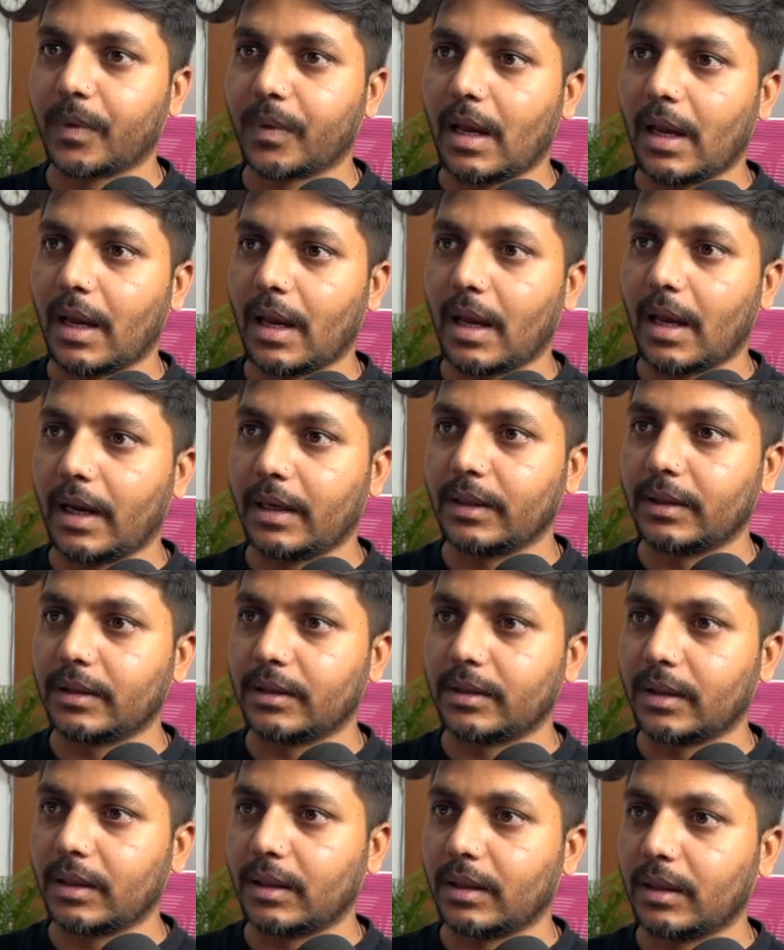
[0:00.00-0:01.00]
and
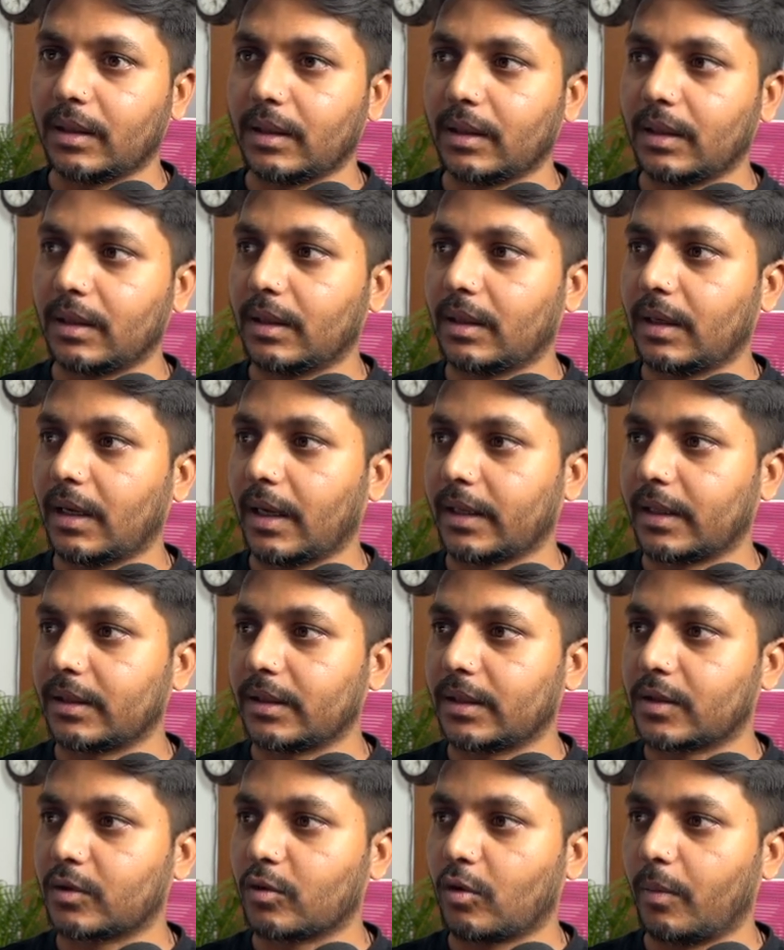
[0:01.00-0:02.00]
I can
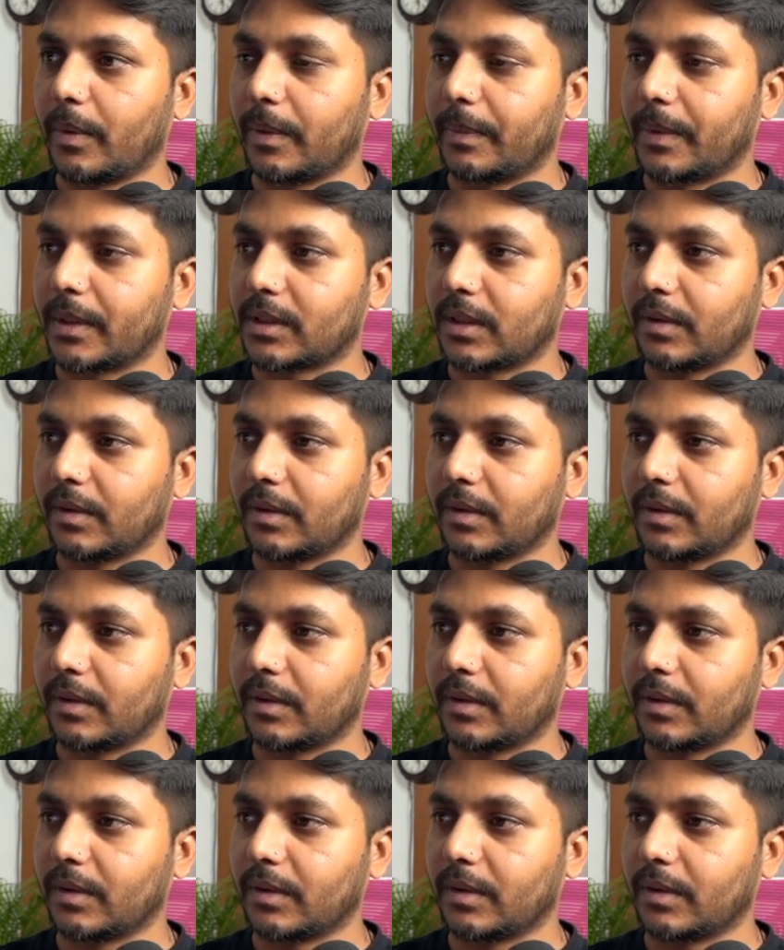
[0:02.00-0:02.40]
just copy paste